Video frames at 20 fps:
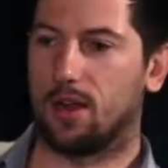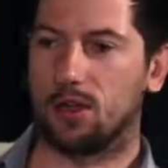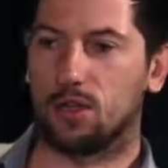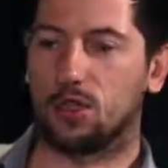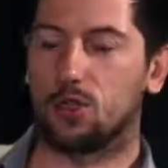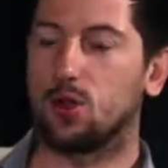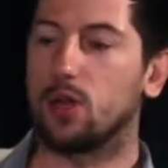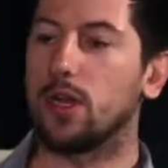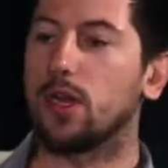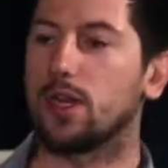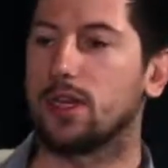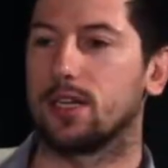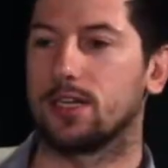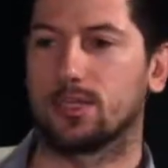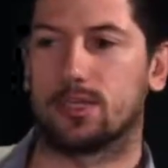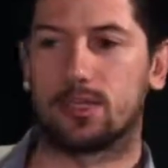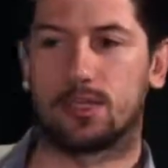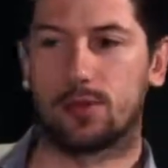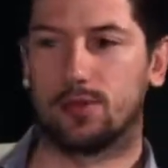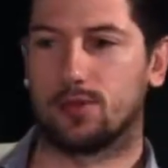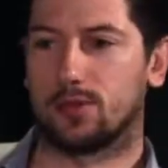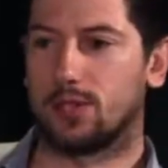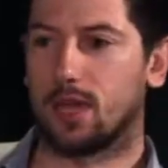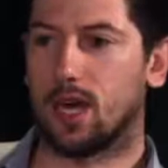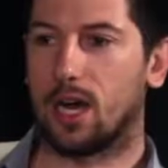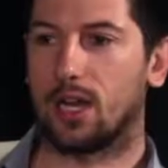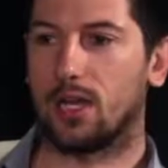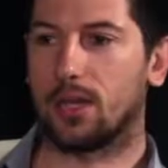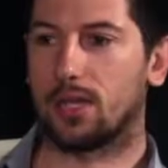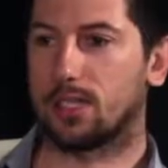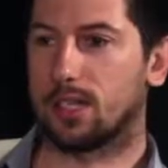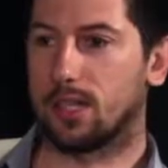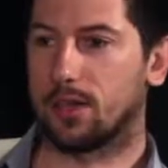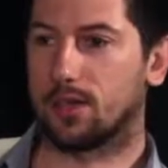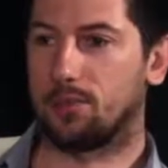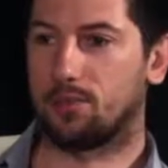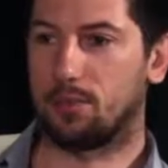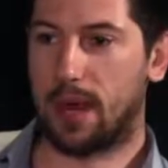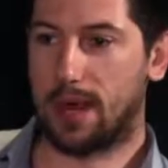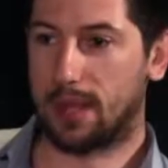trillions of dollars
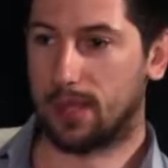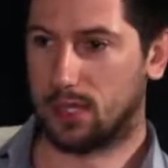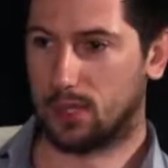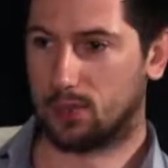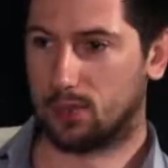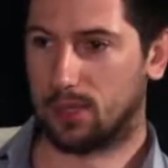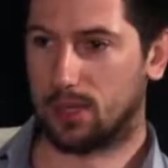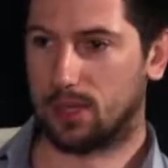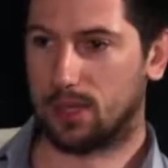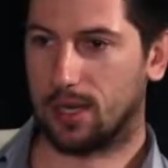under management.